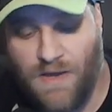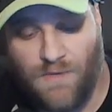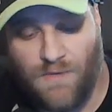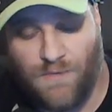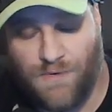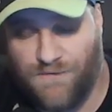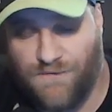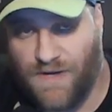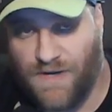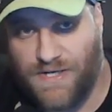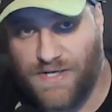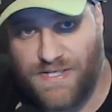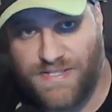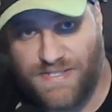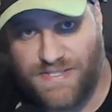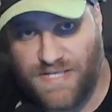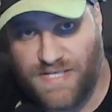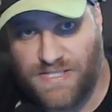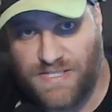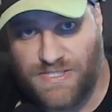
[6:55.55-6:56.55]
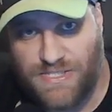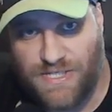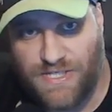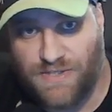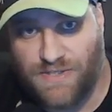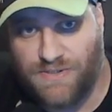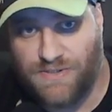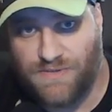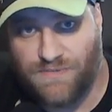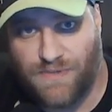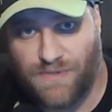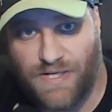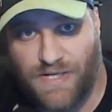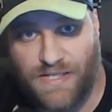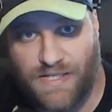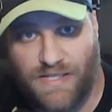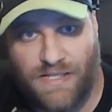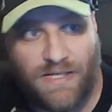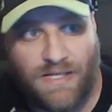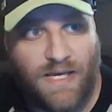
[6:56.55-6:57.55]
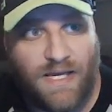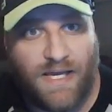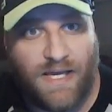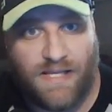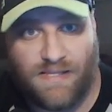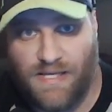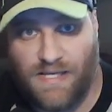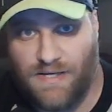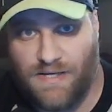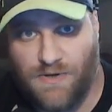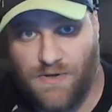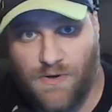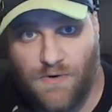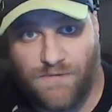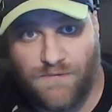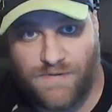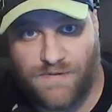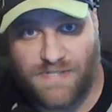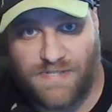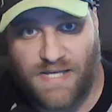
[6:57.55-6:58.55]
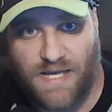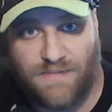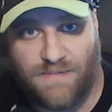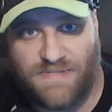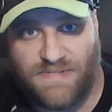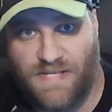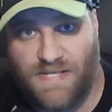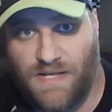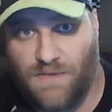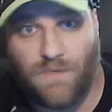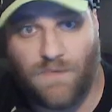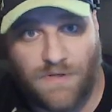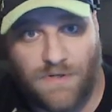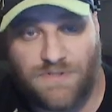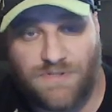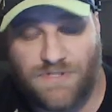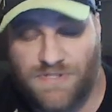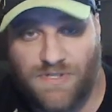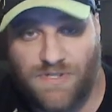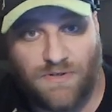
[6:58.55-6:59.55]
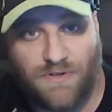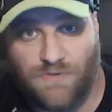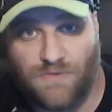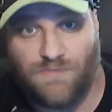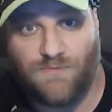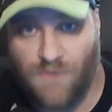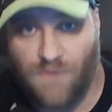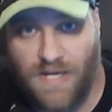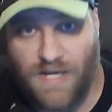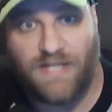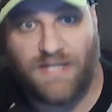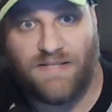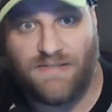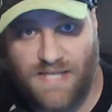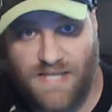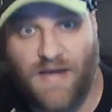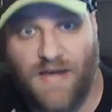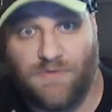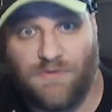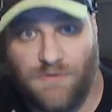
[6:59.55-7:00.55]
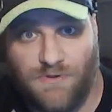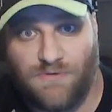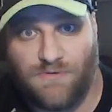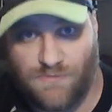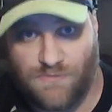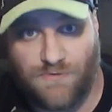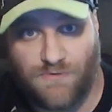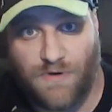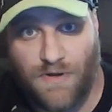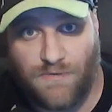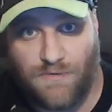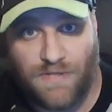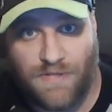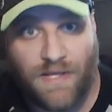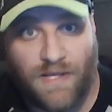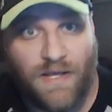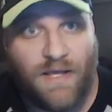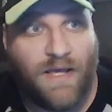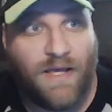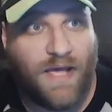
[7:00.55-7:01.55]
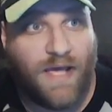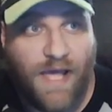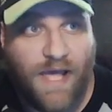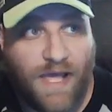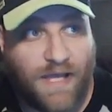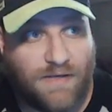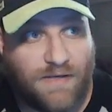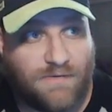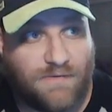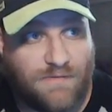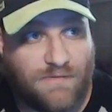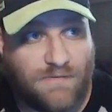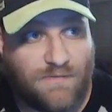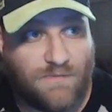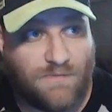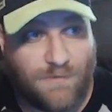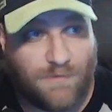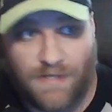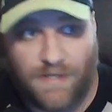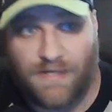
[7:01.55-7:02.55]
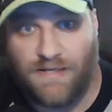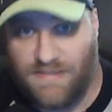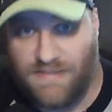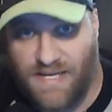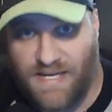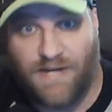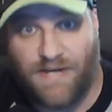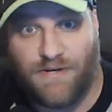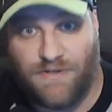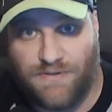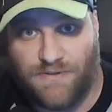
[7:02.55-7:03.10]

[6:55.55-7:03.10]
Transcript: were very stingy on the run, and then in overtime said, we're just going to run it down your throat, and we're going to dare you to